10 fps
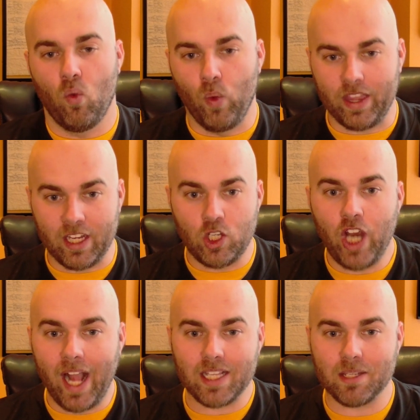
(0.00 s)
With the
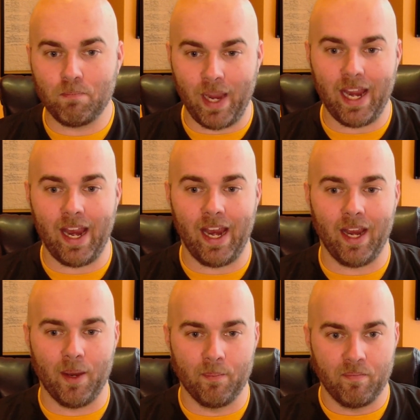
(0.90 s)
Jets
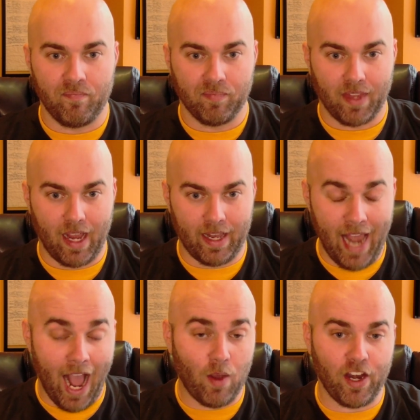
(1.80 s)
being
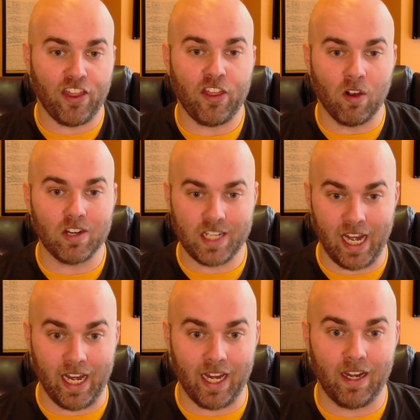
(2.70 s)
now at
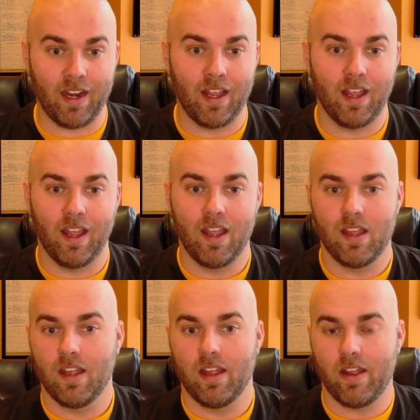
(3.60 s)
13,
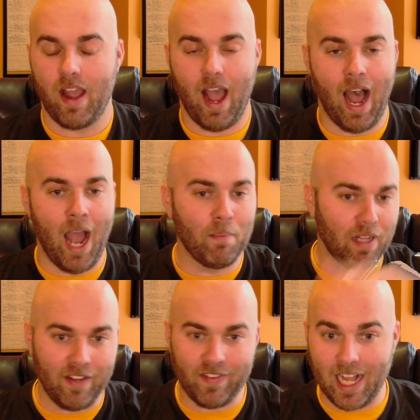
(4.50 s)
I
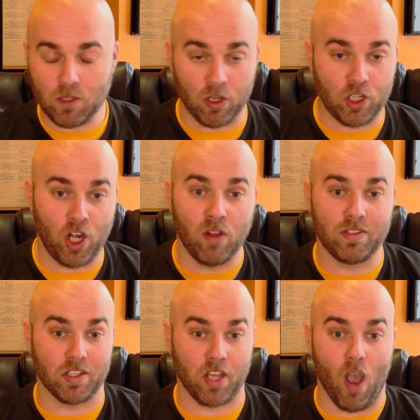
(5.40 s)
believe that's where
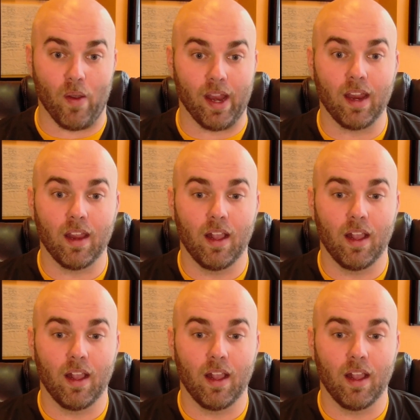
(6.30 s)
Jones is going.